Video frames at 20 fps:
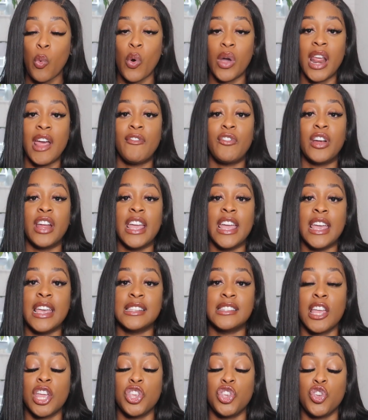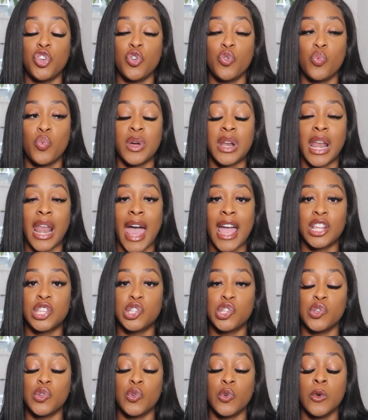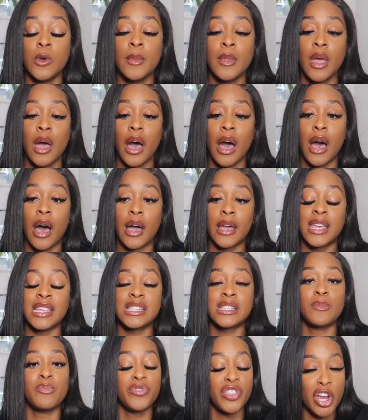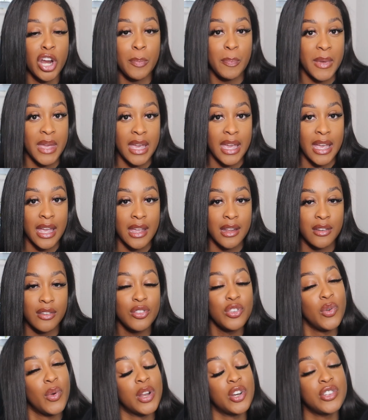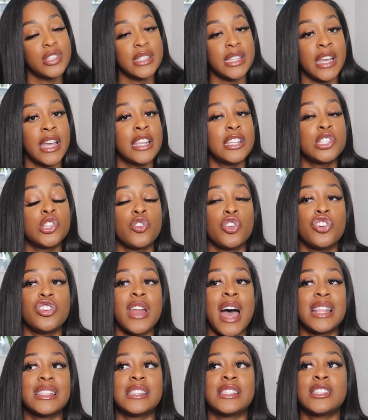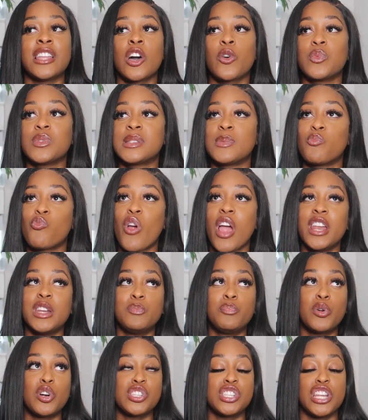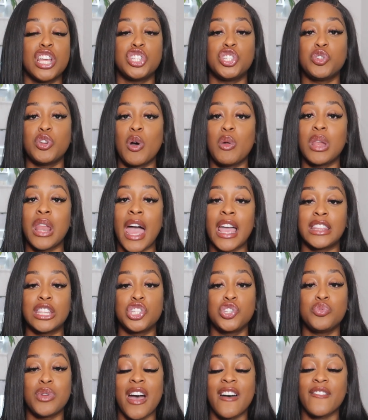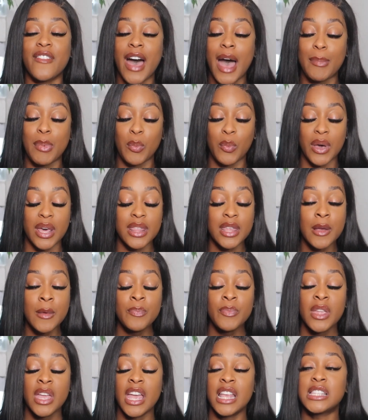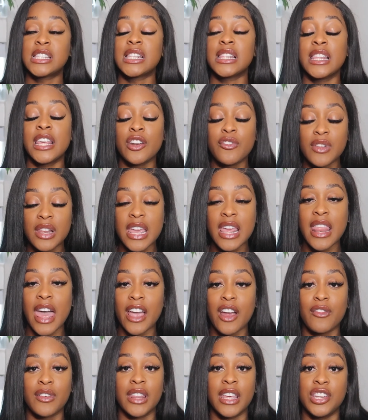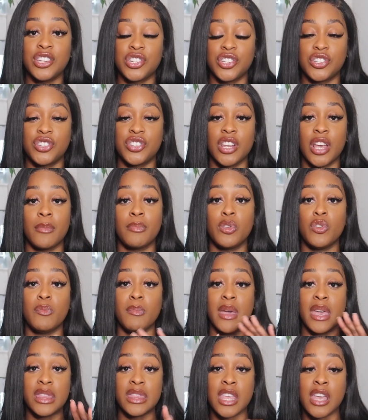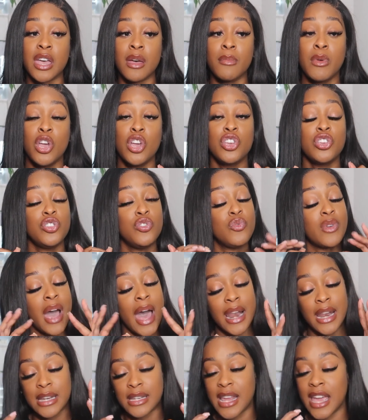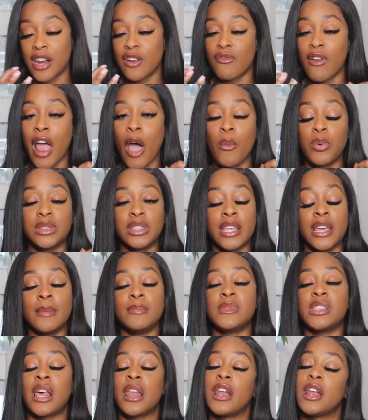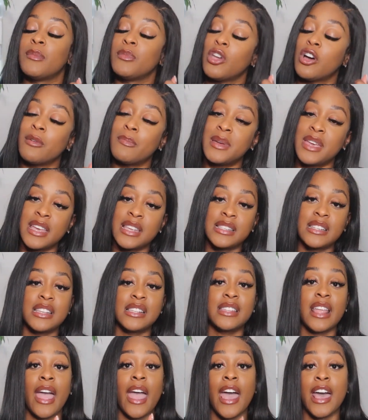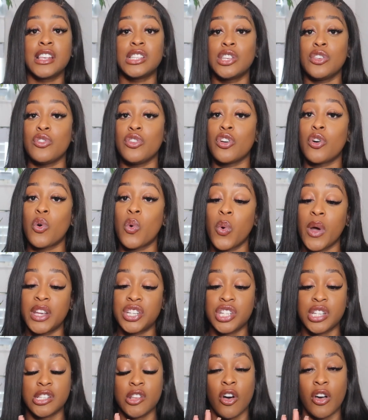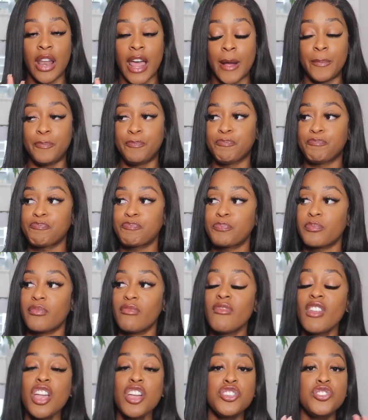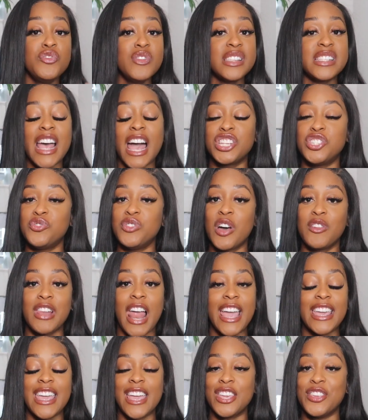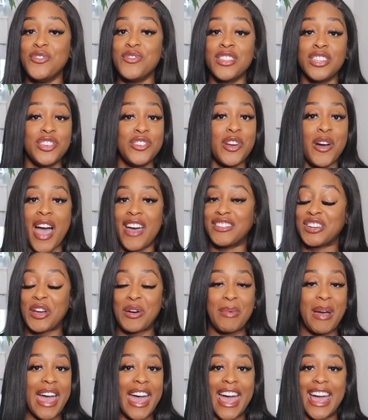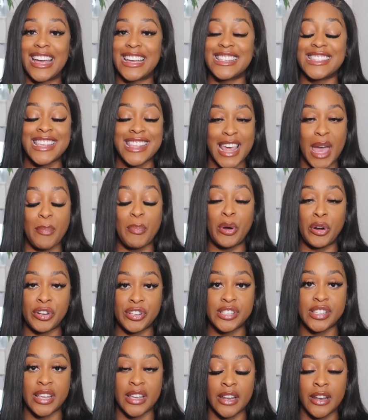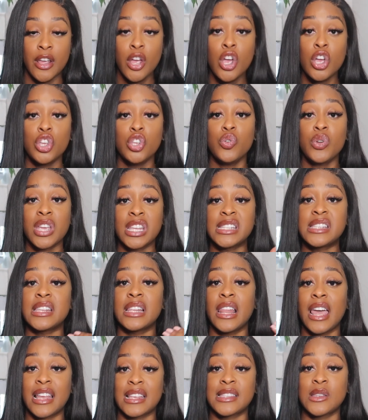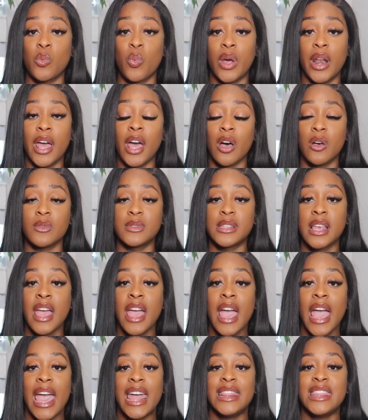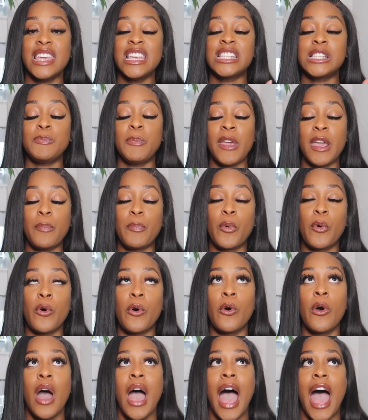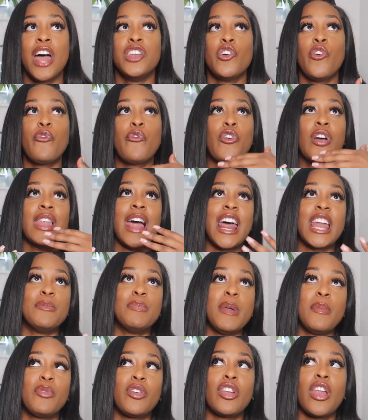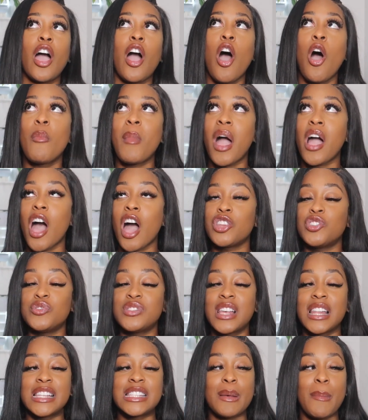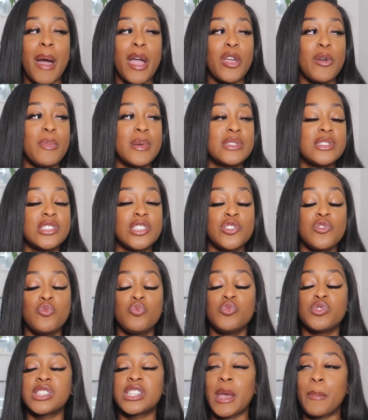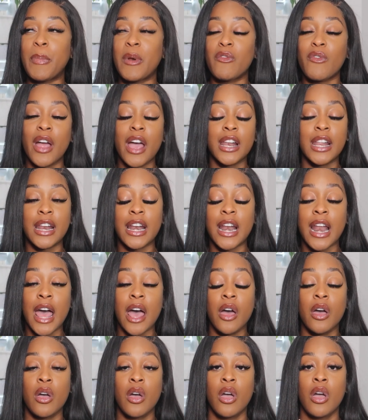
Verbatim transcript: whatever it is that you would like to uh, get some therapy in. You understand? So you're not stuck with some random person that you don't like, that you're not vibing with. It's literally like a relationship. You meet them, you kind of date around with them, telling them your business, they asking you your questions, all that. You decide you don't like it, you, you don't have to go back to that person. You can select someone else. And these people, I know for a lot of people, they're like, oh my God, you're telling somebody your business and you skipping around, da da da.